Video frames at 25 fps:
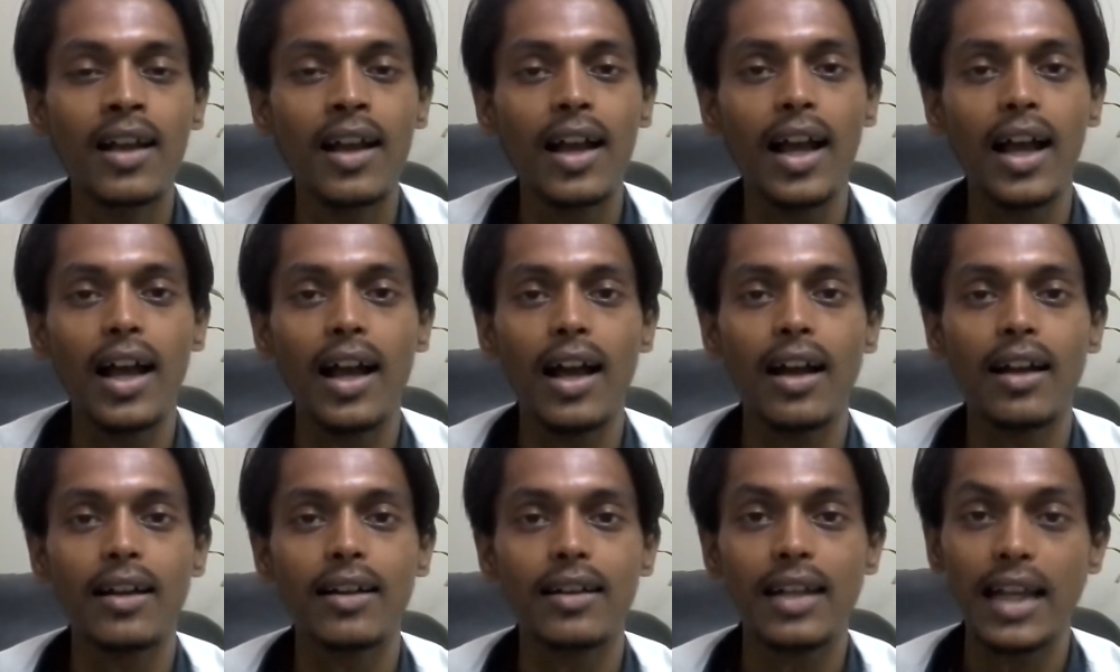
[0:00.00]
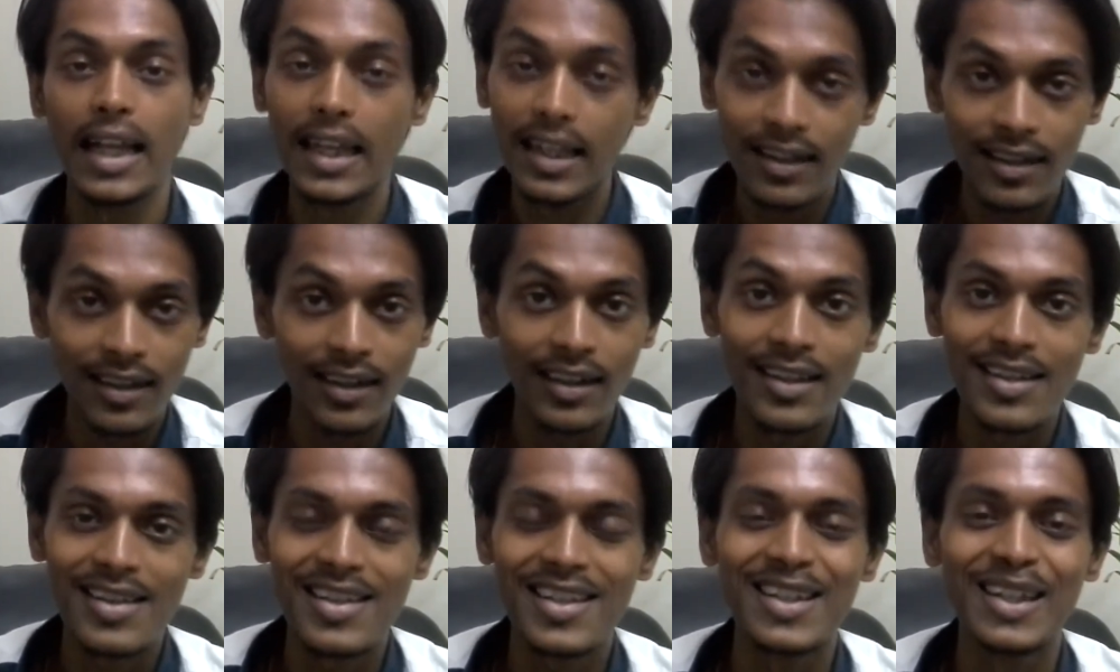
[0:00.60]
and like
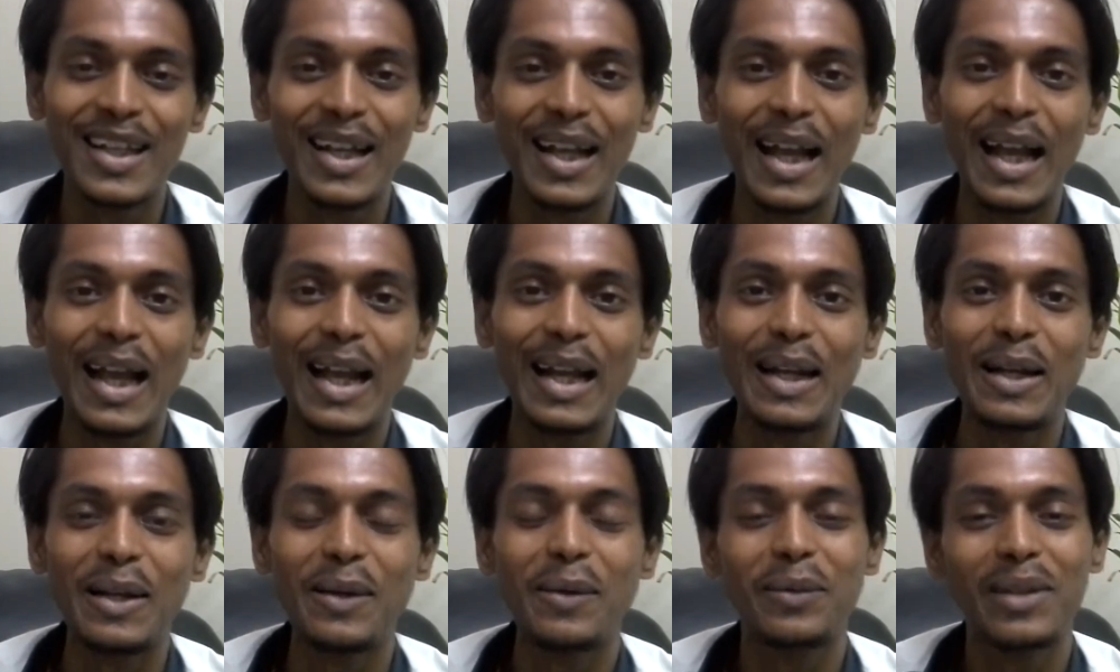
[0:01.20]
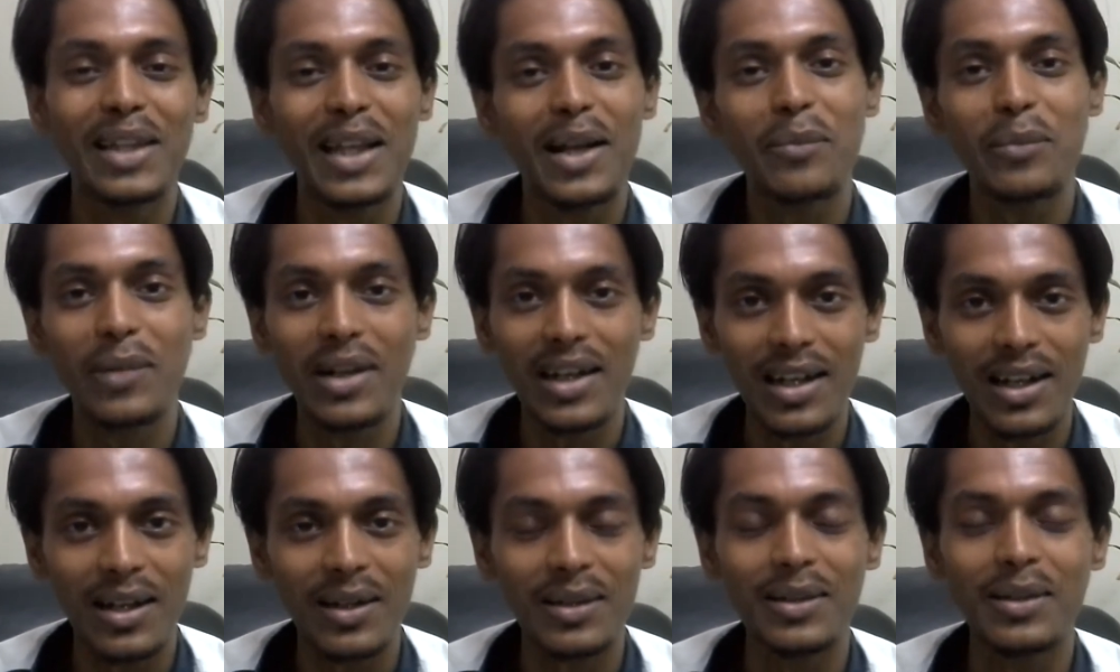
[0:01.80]
us, and
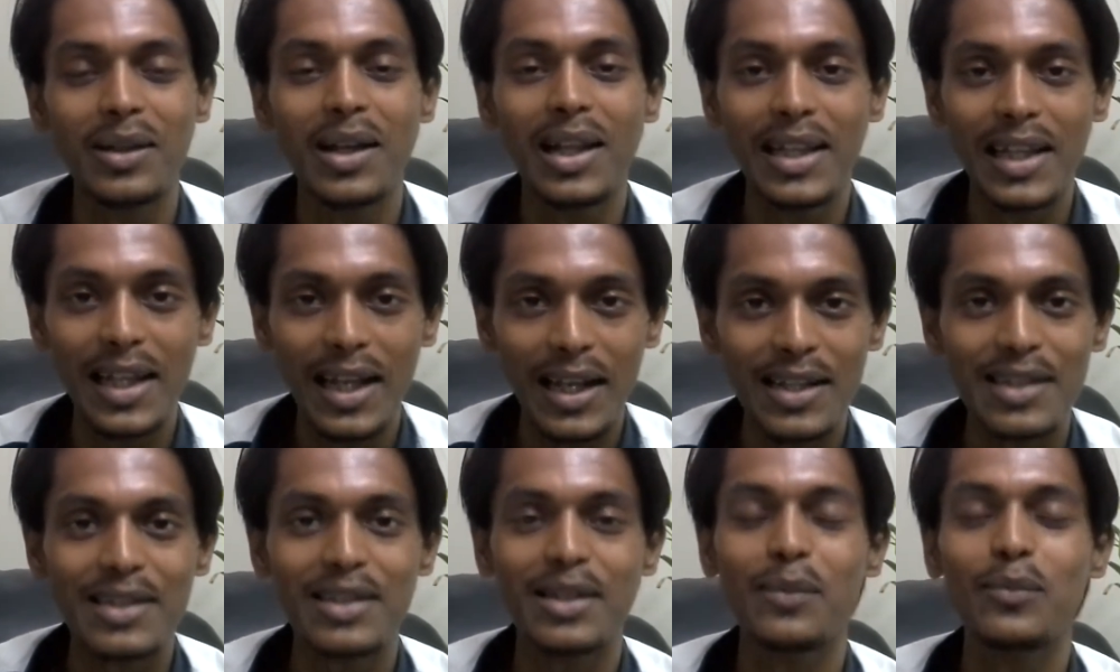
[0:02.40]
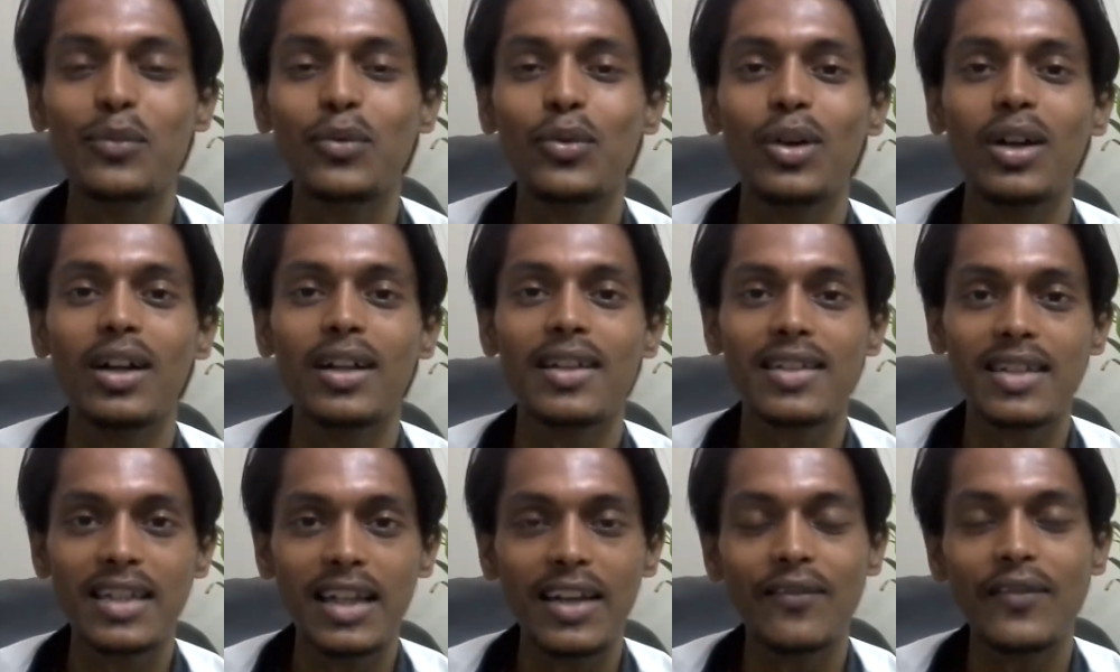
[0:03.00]
there are some who are
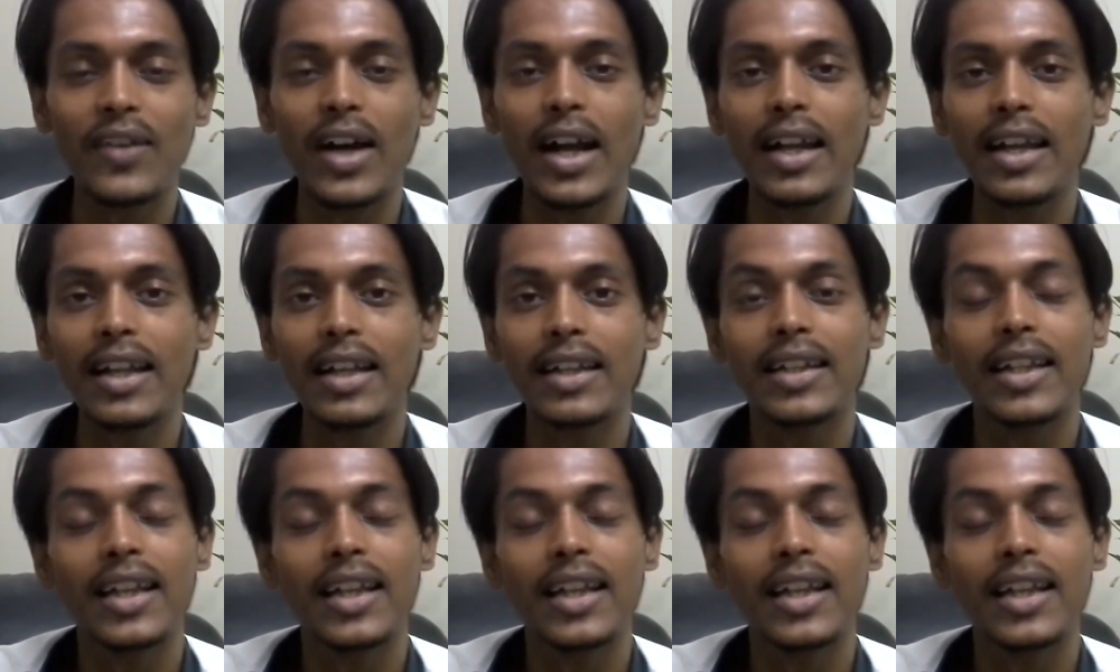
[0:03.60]
still fighting.